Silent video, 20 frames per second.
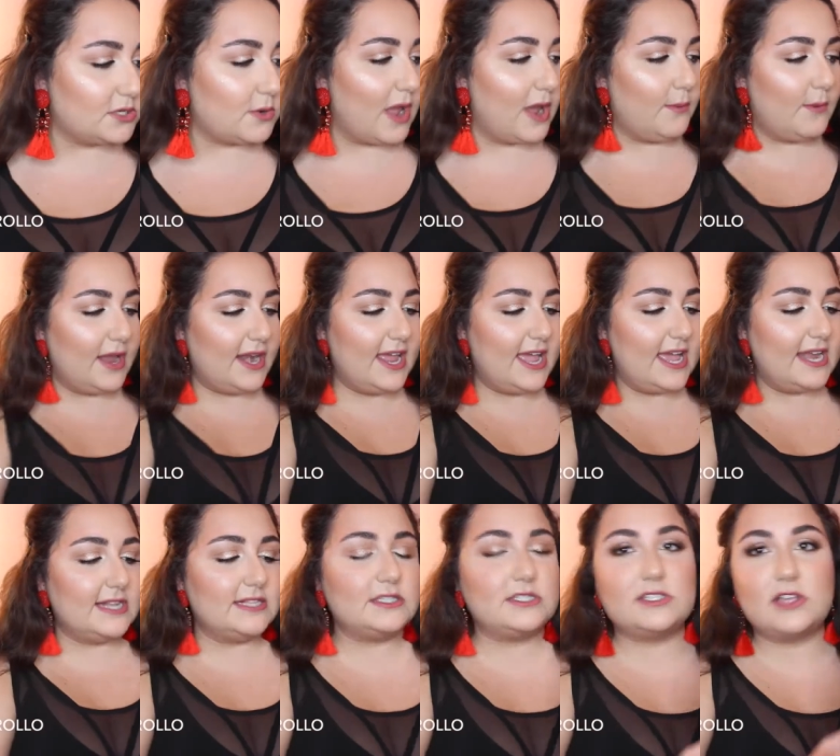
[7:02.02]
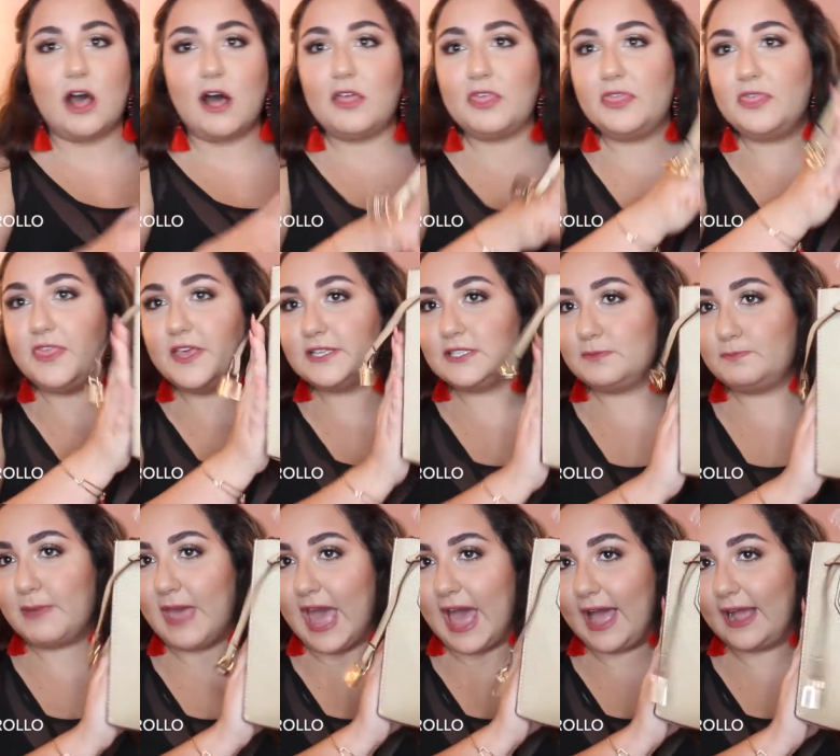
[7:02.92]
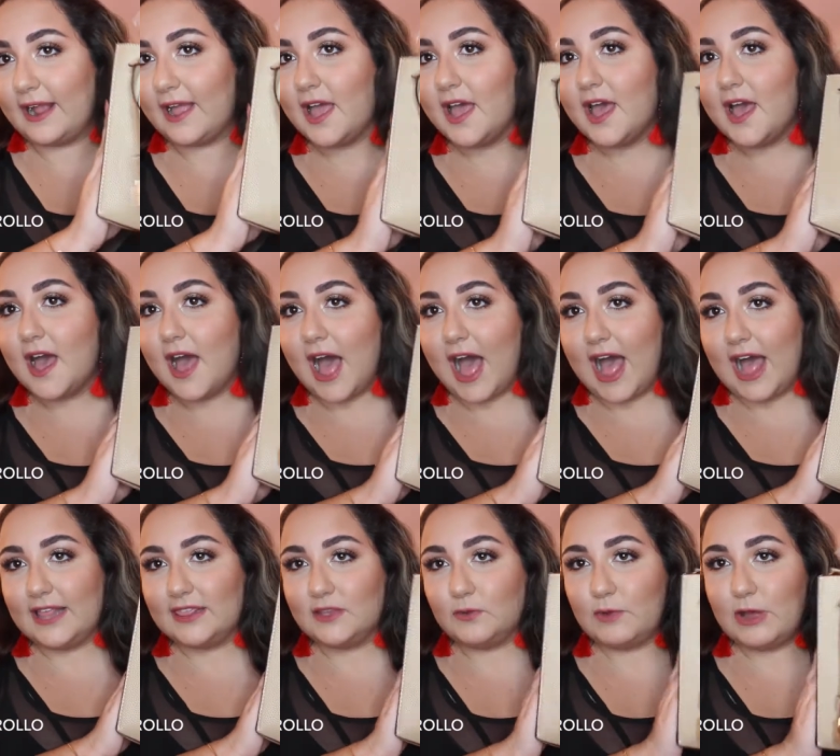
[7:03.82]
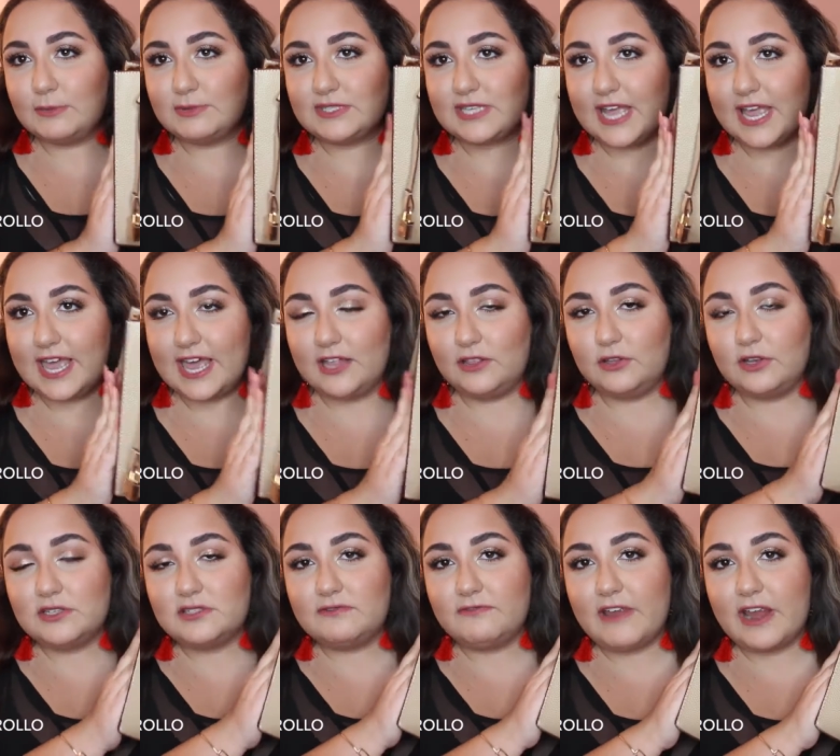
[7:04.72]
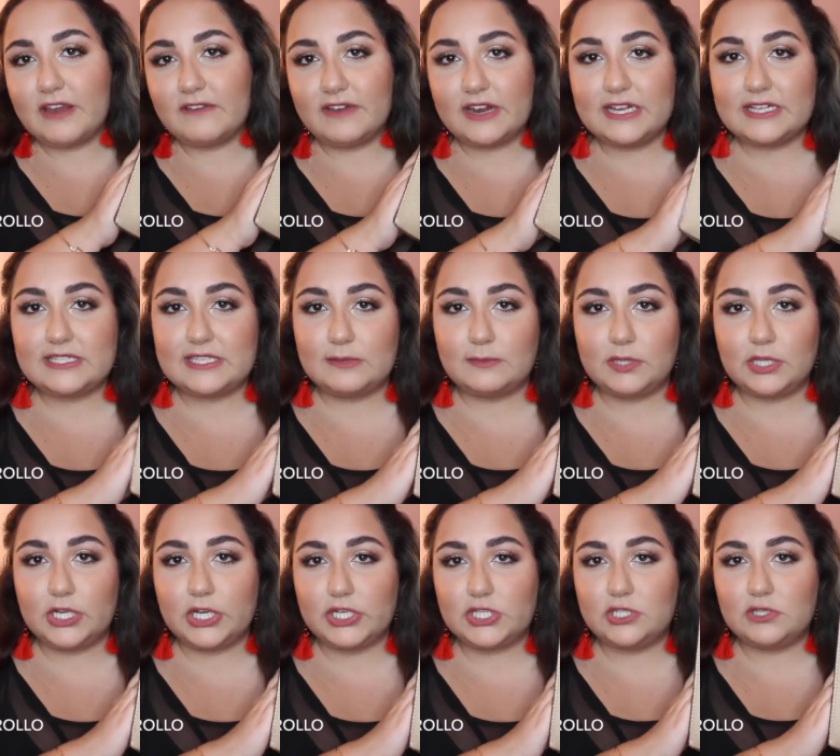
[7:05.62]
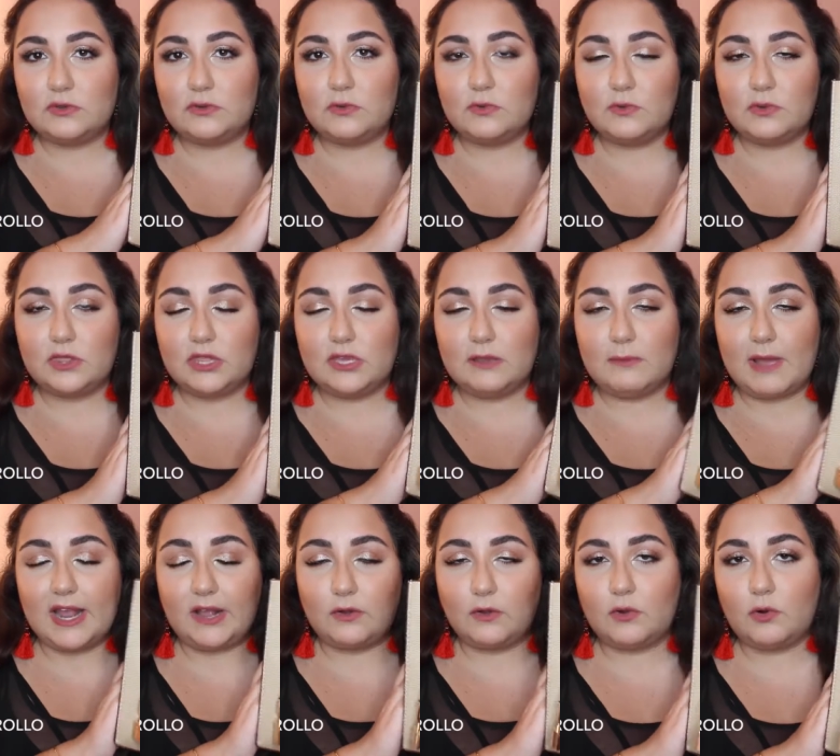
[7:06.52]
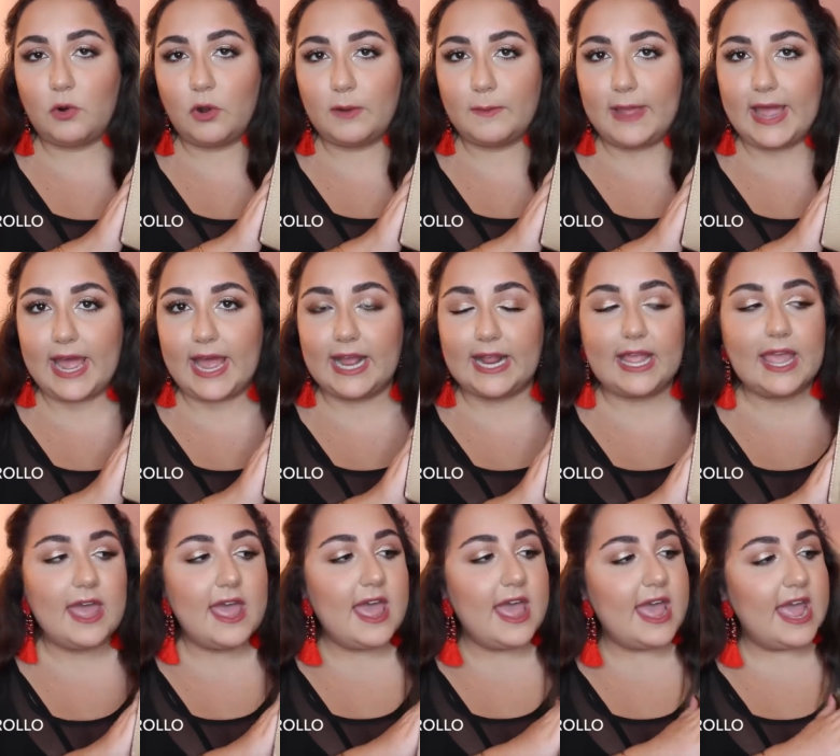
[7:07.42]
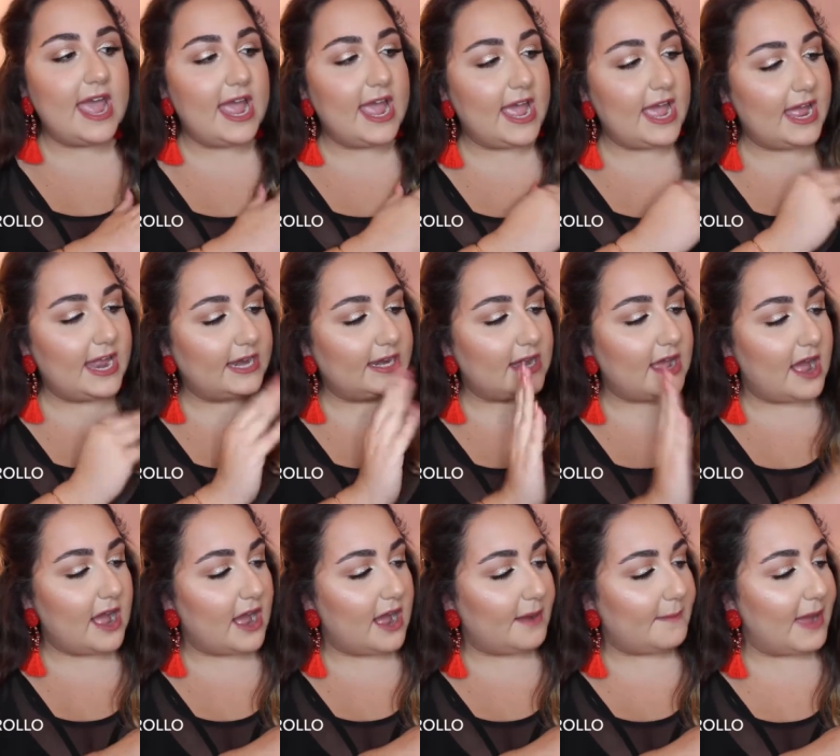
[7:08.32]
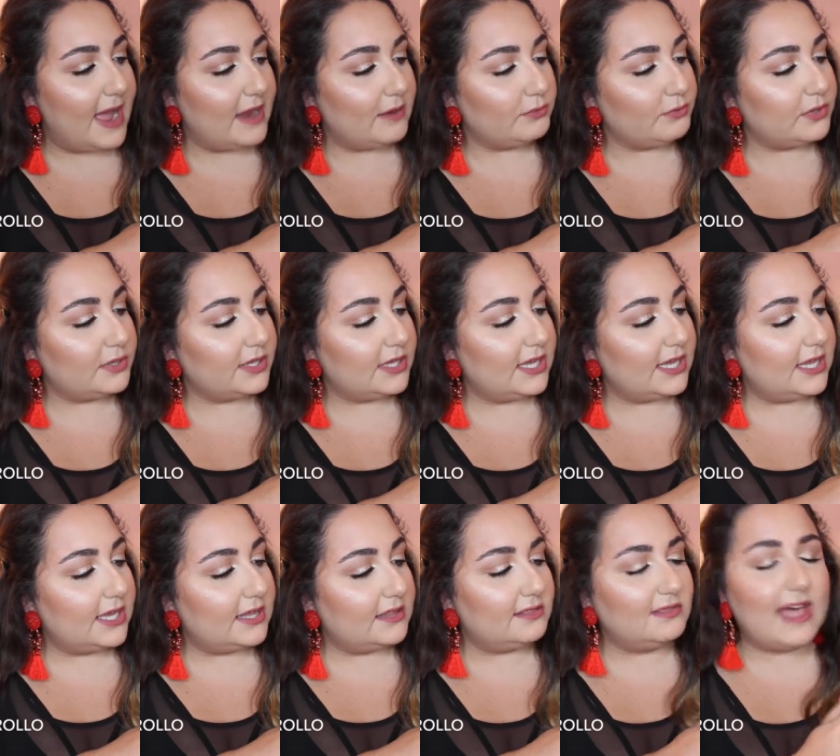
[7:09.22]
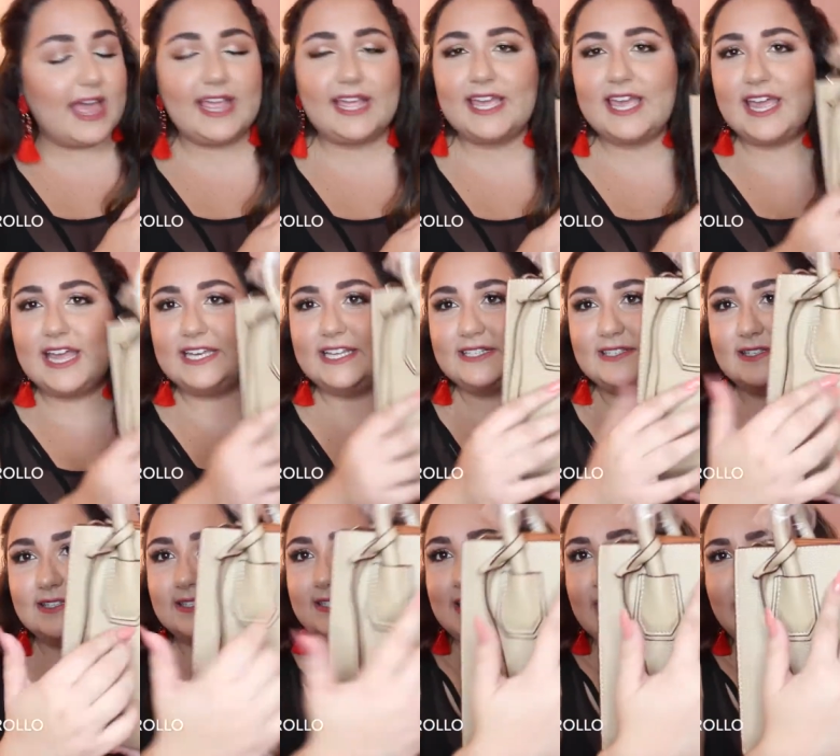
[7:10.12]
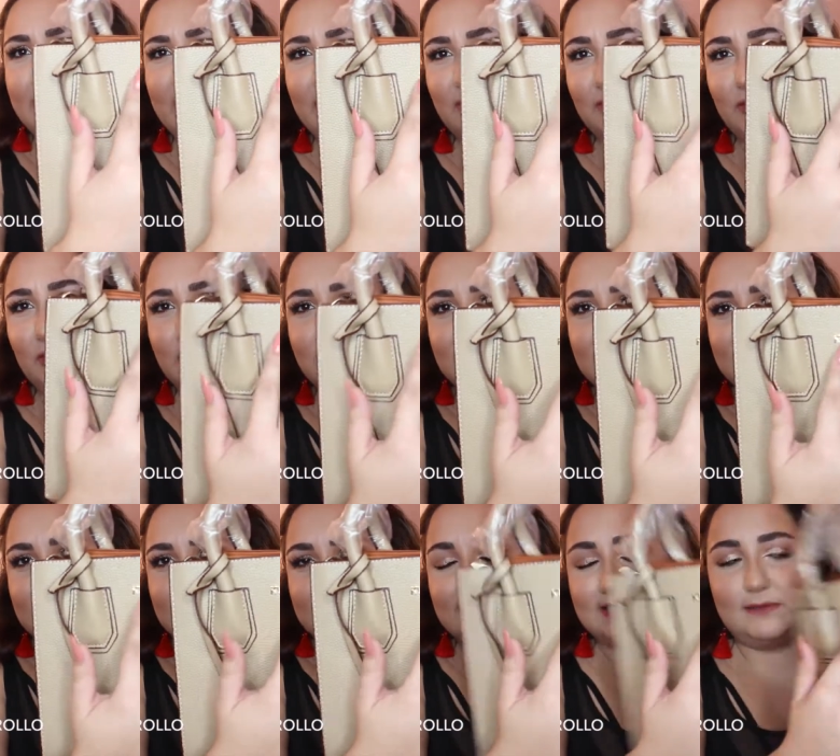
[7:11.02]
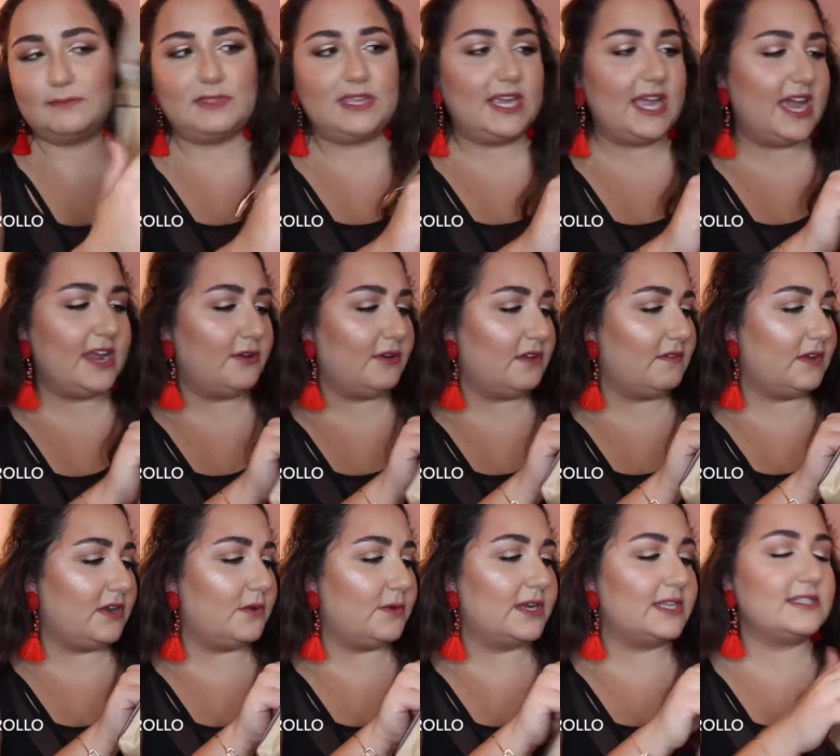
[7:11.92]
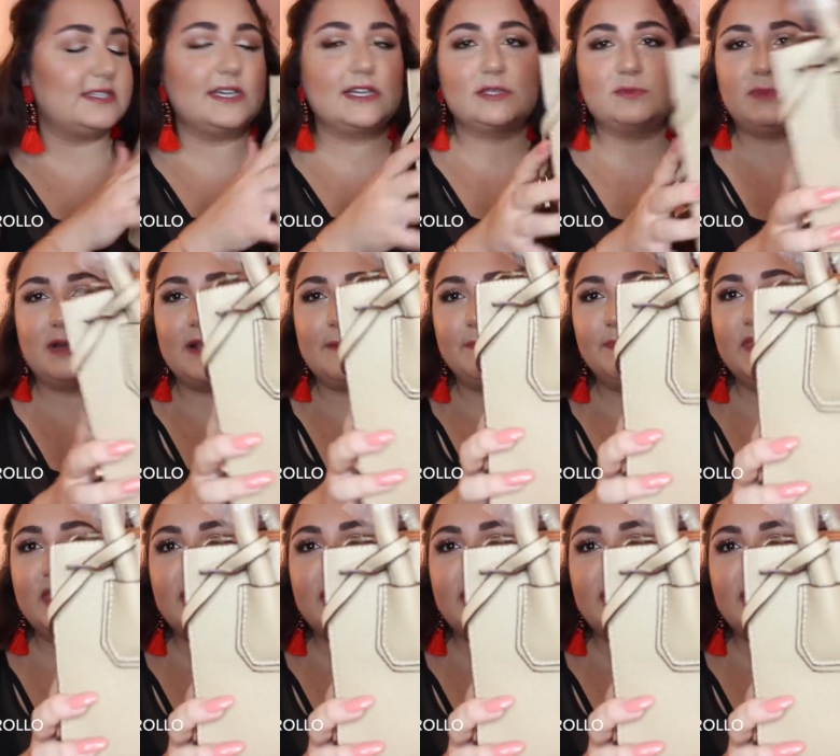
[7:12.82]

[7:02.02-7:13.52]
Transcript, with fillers: So I went ahead and saw this bag on the website. It looks very, very similar to the Michael Kors bag, and um, I really like it. It doesn't say Michael Kors, it says something. I don't even know what it says, but